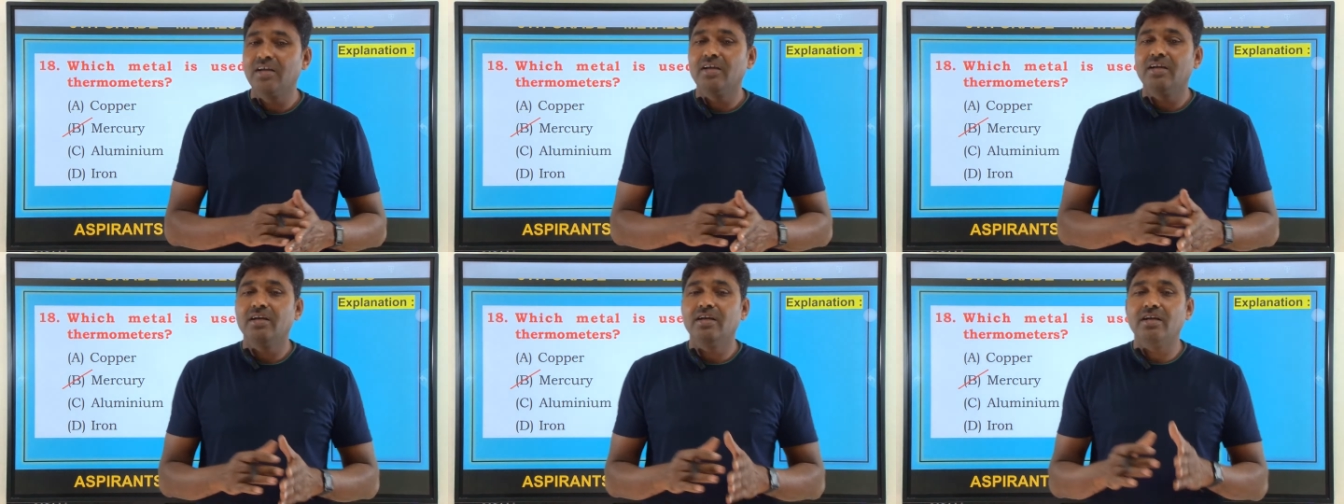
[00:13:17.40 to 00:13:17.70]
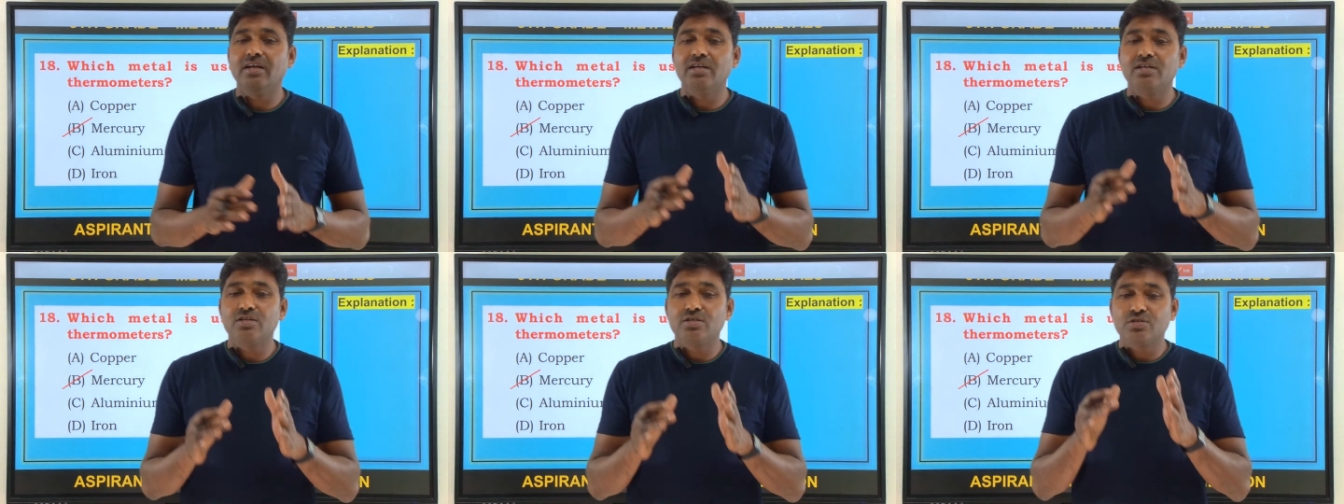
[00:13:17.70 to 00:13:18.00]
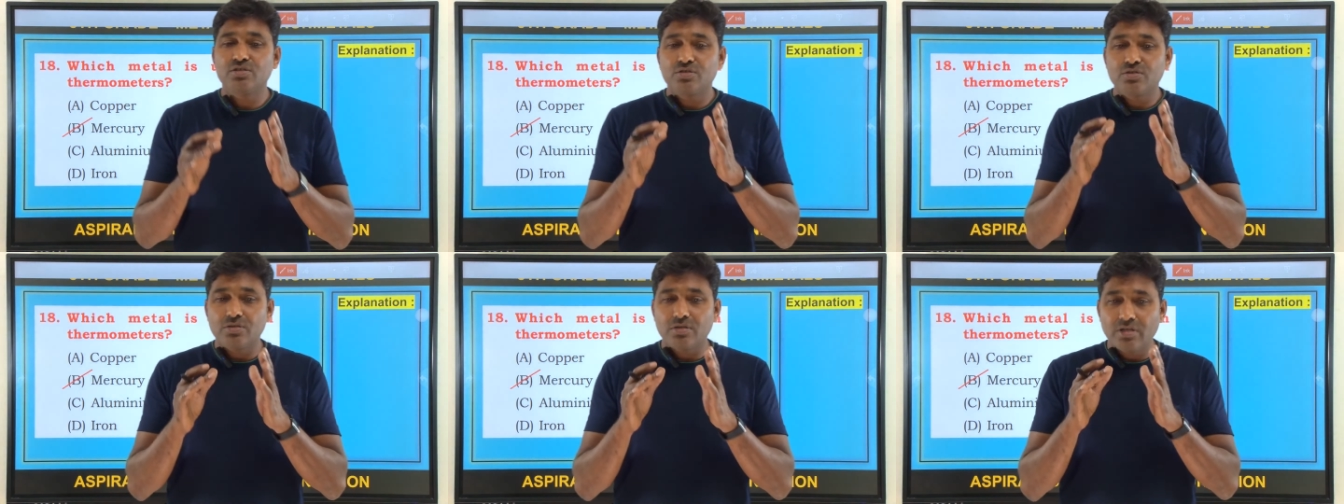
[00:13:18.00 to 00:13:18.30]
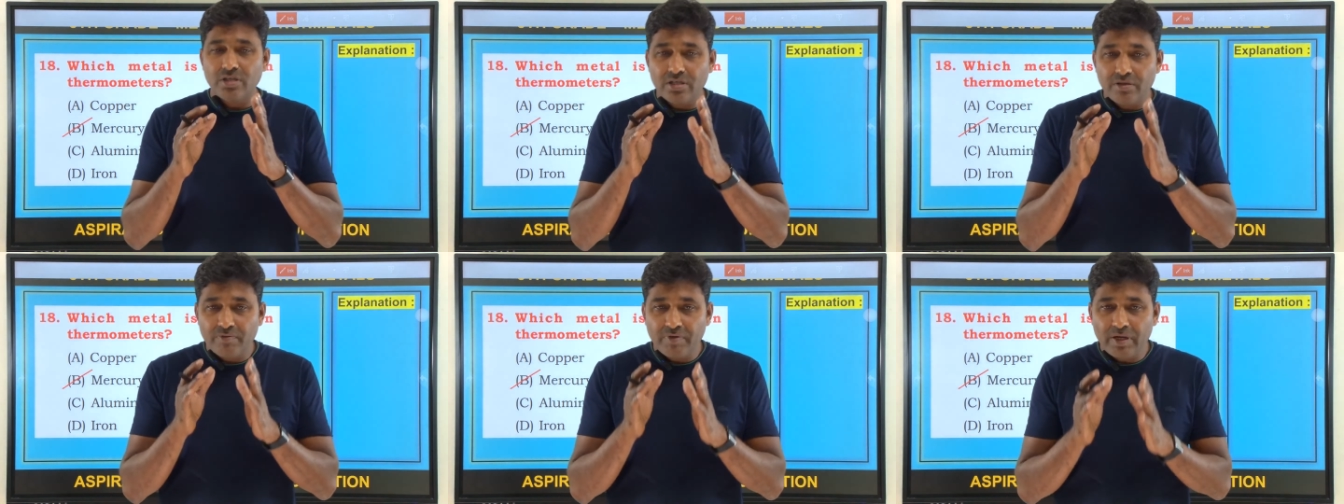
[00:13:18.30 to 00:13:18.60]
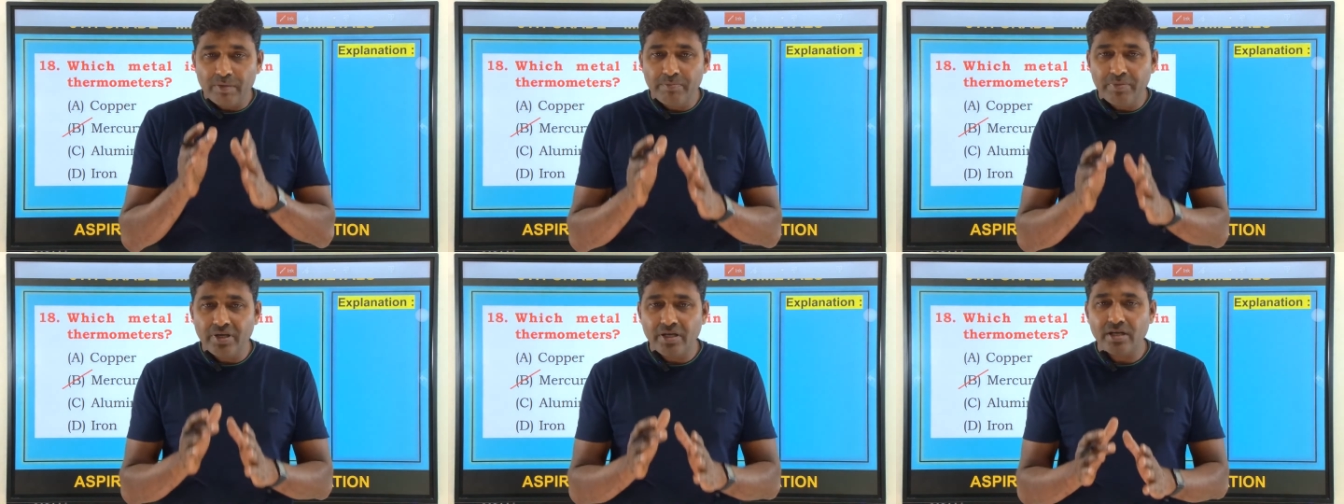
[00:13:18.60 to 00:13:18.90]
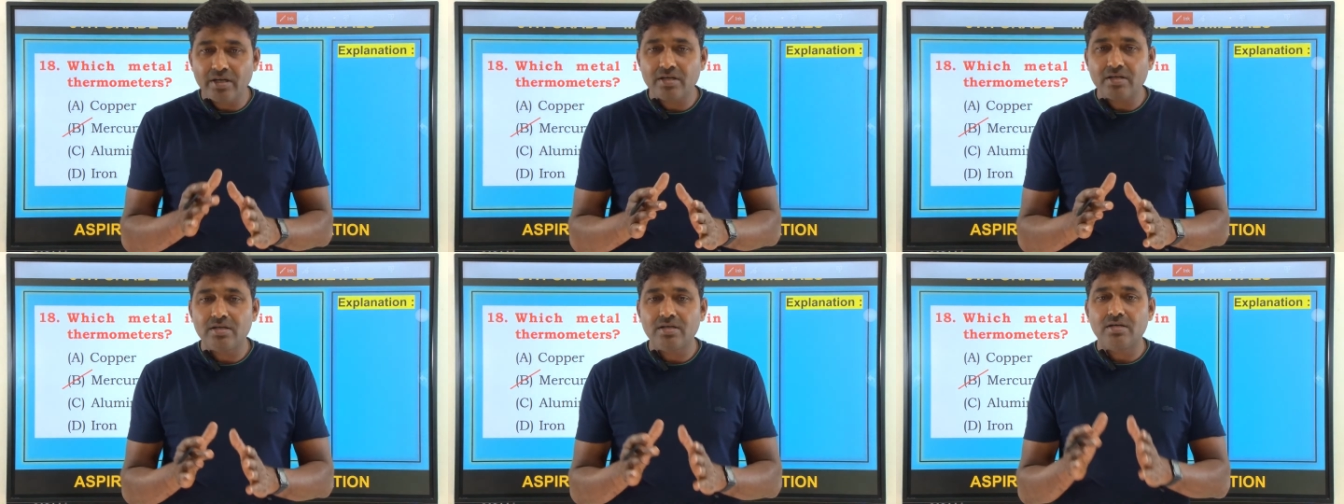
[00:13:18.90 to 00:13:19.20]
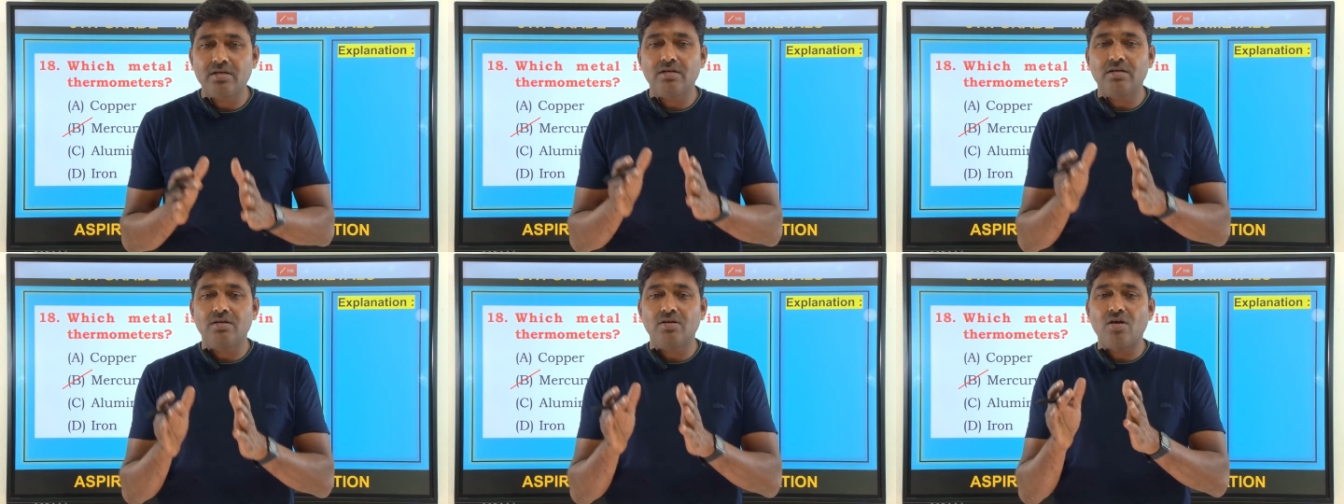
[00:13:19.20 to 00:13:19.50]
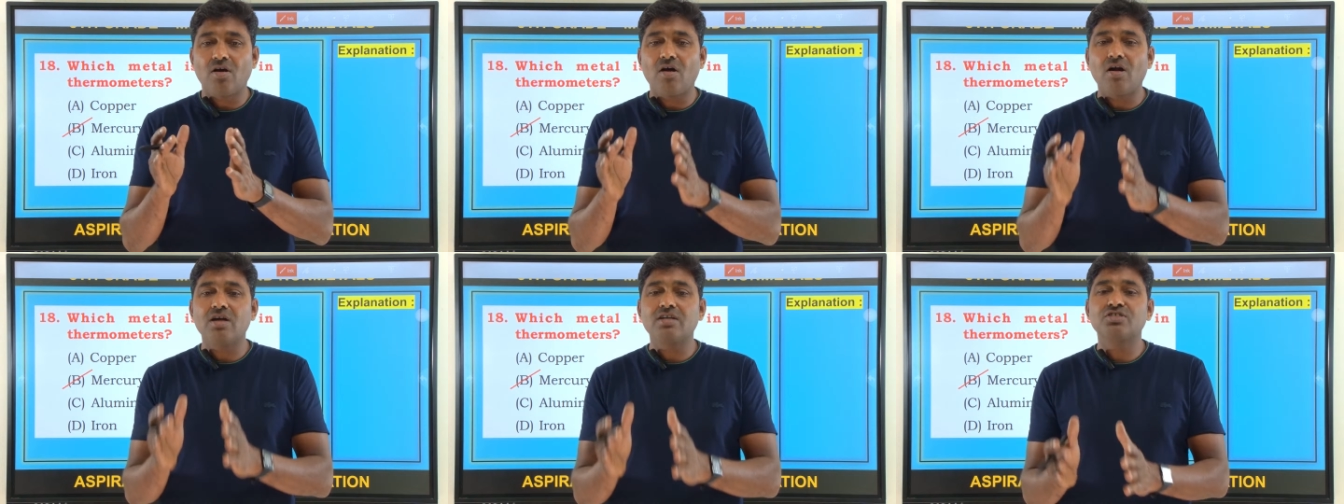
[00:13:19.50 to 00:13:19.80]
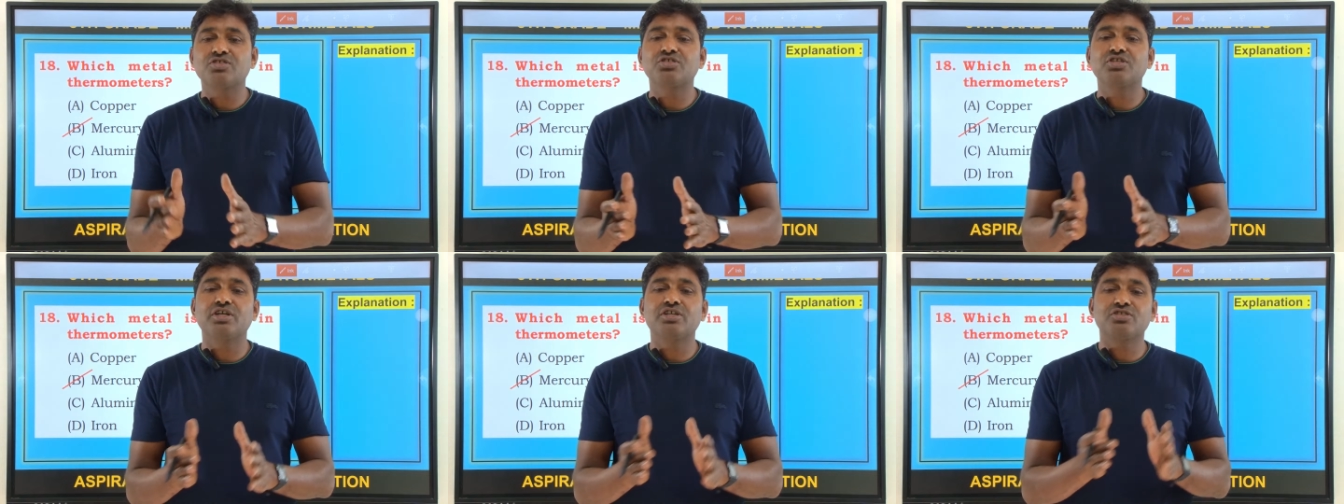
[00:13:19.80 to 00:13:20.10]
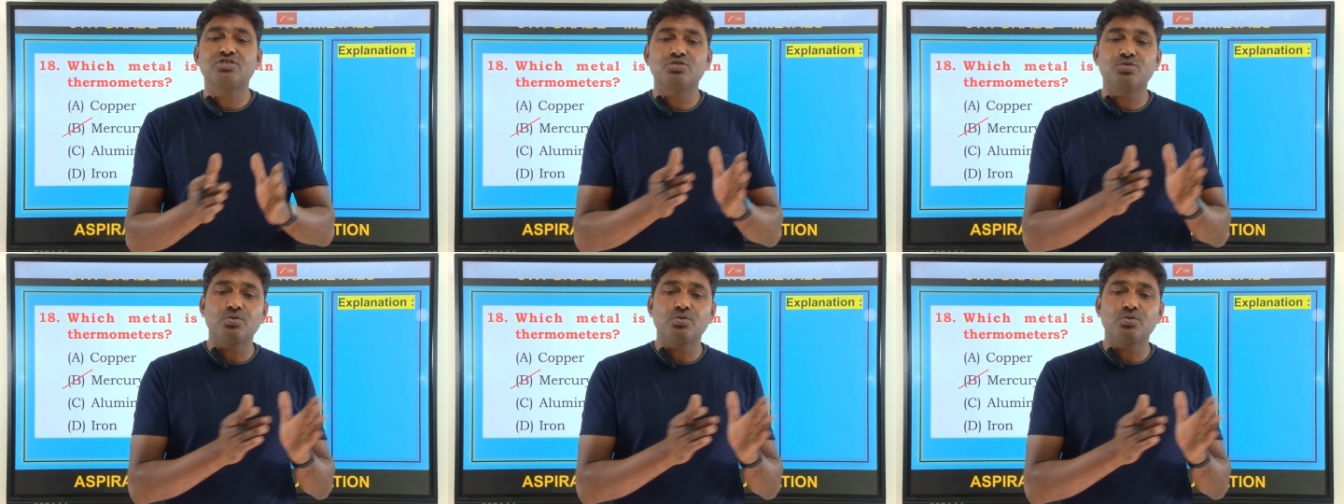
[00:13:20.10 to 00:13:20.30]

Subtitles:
it will be not sticks